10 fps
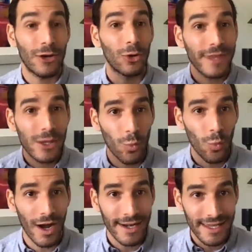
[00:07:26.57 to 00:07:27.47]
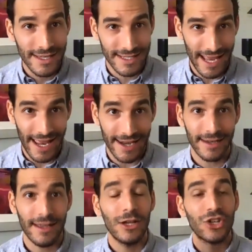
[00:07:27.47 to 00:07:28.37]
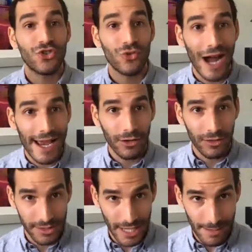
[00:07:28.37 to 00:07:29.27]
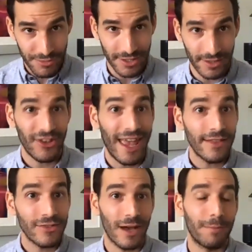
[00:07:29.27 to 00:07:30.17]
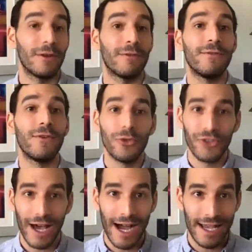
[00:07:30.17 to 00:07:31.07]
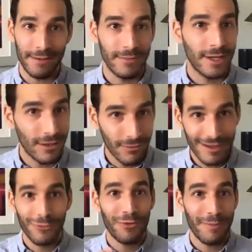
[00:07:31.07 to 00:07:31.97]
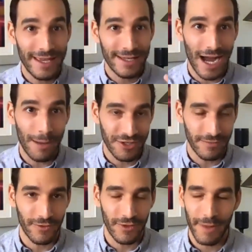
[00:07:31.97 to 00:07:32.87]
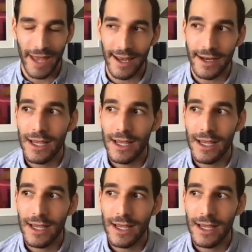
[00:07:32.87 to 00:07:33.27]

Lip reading: and only 1 in 10 trial adoptions ends up in a full-time live with me adoption for the pet.